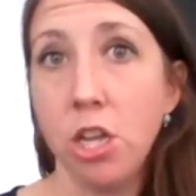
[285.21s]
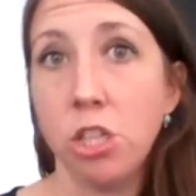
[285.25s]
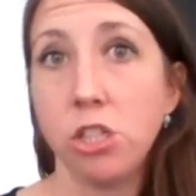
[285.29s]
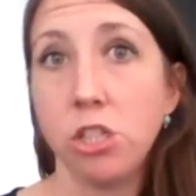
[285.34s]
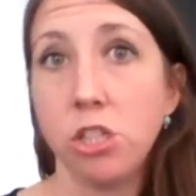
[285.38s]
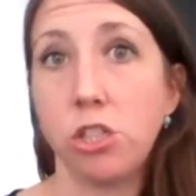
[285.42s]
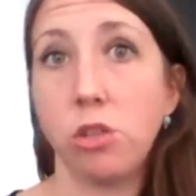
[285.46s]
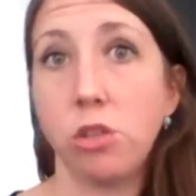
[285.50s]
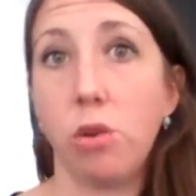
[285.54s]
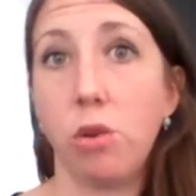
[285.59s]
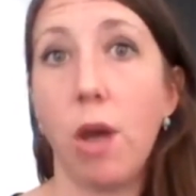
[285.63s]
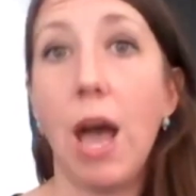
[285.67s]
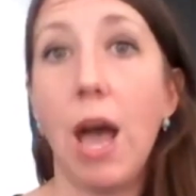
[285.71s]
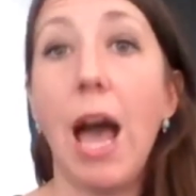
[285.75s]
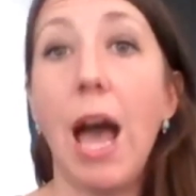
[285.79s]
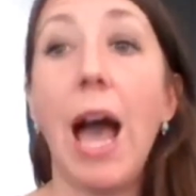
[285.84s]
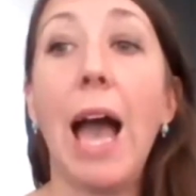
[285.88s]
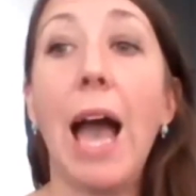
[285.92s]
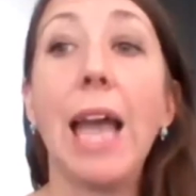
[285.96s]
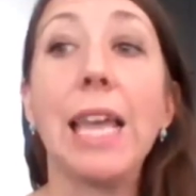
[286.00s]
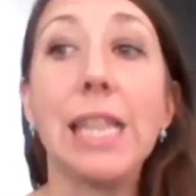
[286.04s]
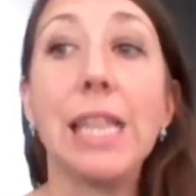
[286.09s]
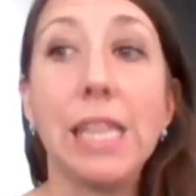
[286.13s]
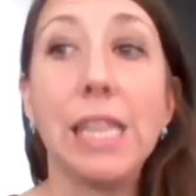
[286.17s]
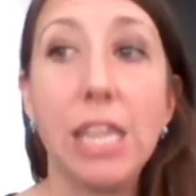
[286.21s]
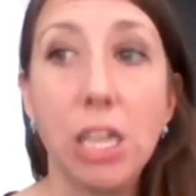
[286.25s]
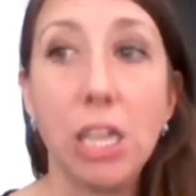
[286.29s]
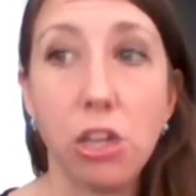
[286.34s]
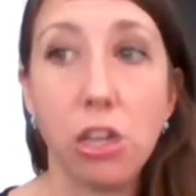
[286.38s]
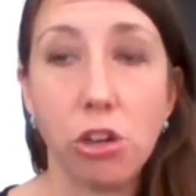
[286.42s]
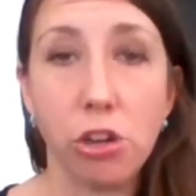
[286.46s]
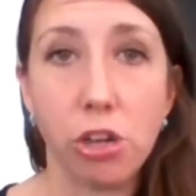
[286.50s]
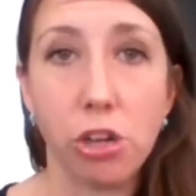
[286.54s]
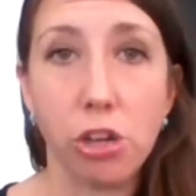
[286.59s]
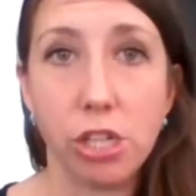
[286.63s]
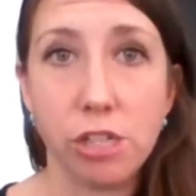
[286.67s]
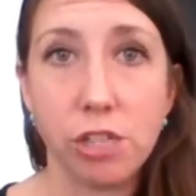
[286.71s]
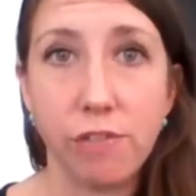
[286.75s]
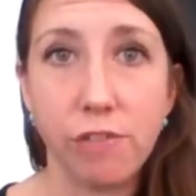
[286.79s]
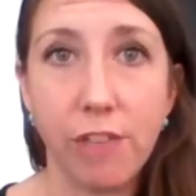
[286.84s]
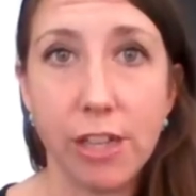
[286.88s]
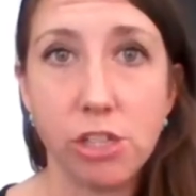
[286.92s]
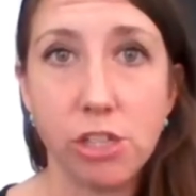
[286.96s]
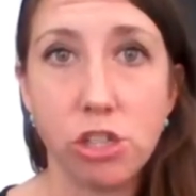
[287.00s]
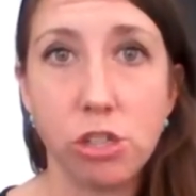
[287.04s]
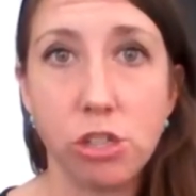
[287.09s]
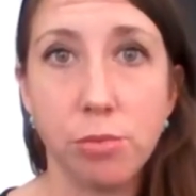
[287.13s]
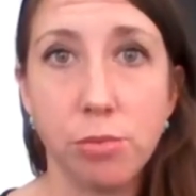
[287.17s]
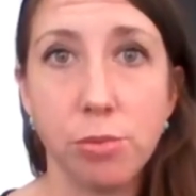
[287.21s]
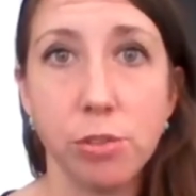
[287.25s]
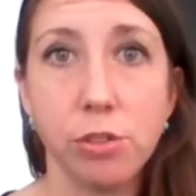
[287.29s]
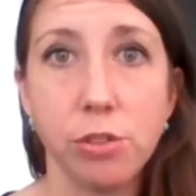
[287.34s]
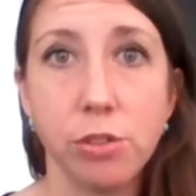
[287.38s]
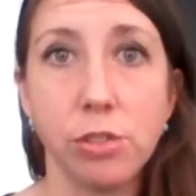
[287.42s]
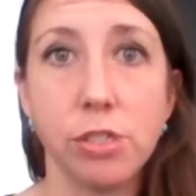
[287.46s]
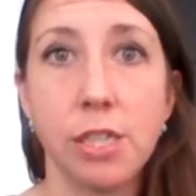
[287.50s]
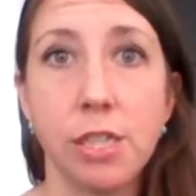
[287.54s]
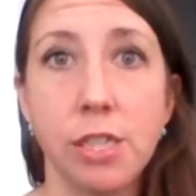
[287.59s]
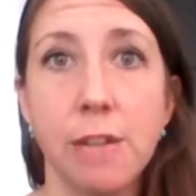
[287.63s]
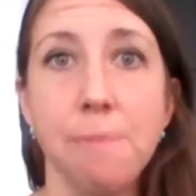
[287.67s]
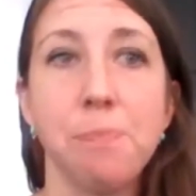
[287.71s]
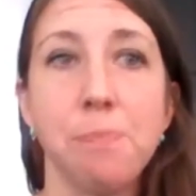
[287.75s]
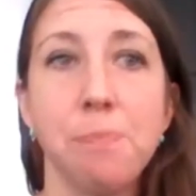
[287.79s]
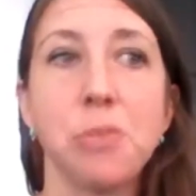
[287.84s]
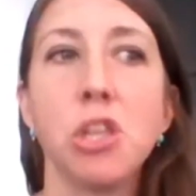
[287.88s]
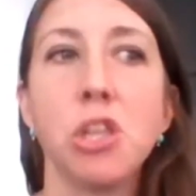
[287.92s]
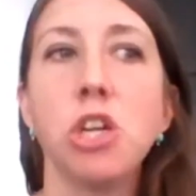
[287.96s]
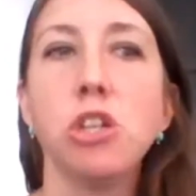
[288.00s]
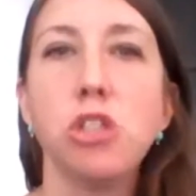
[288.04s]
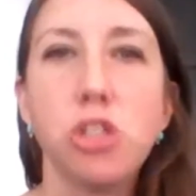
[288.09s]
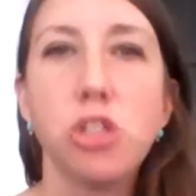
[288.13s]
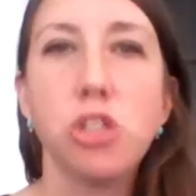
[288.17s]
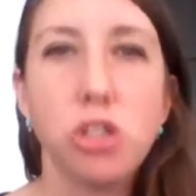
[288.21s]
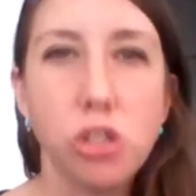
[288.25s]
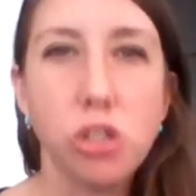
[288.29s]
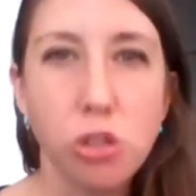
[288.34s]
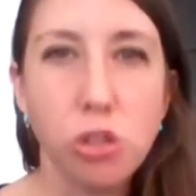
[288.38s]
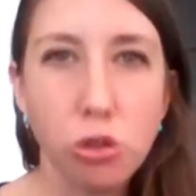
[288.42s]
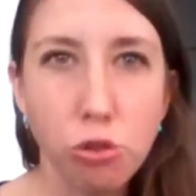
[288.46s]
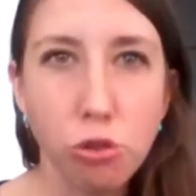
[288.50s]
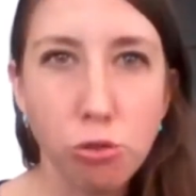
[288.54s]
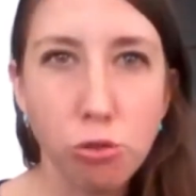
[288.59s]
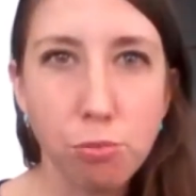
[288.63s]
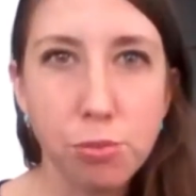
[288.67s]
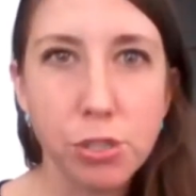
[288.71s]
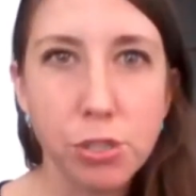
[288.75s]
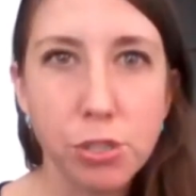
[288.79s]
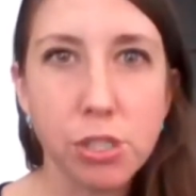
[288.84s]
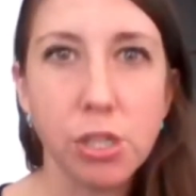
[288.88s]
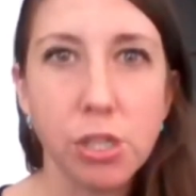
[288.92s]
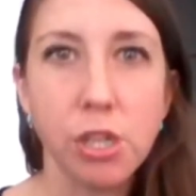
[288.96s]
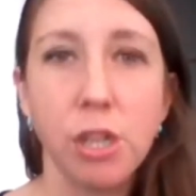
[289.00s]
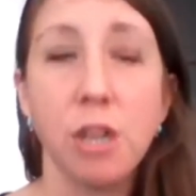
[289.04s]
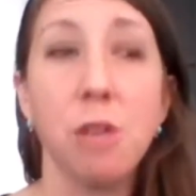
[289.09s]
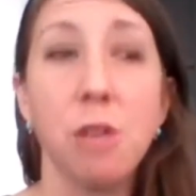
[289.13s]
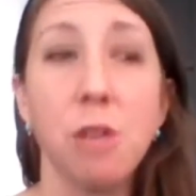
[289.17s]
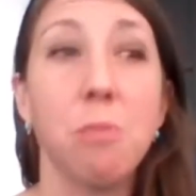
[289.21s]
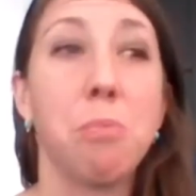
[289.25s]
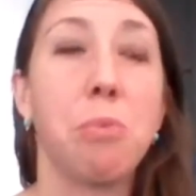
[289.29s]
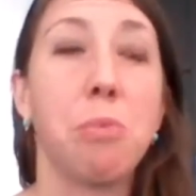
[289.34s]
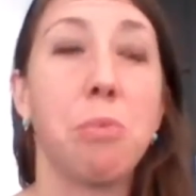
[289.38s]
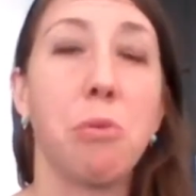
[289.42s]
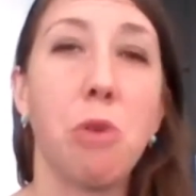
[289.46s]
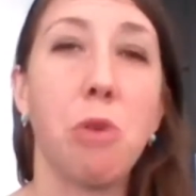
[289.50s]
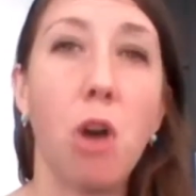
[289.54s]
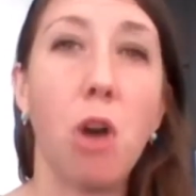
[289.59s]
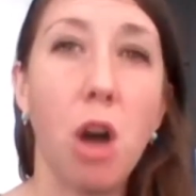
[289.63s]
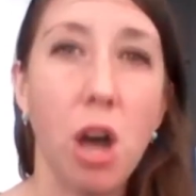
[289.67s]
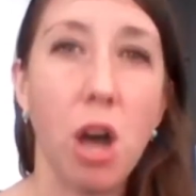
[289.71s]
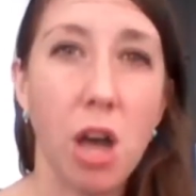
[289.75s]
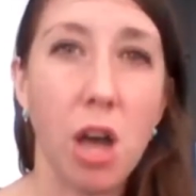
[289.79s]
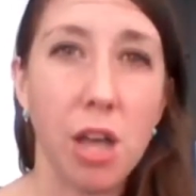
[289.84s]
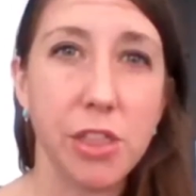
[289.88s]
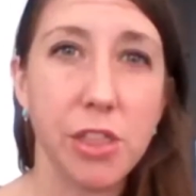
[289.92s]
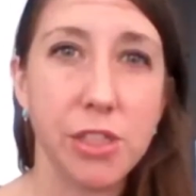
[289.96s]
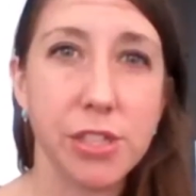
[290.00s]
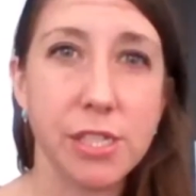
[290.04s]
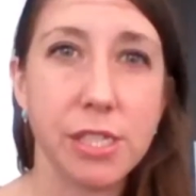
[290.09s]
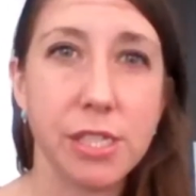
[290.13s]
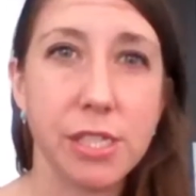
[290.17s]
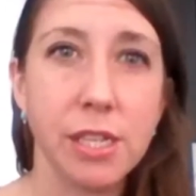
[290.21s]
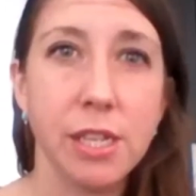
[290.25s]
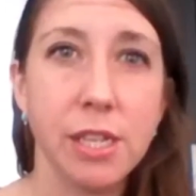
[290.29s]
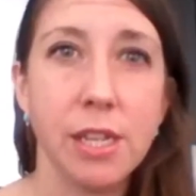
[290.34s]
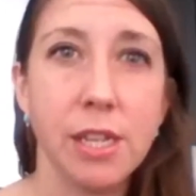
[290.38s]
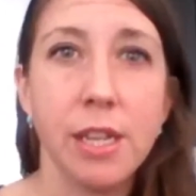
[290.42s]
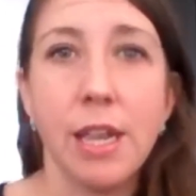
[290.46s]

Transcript: So highly cooked vegetables, soups, broths,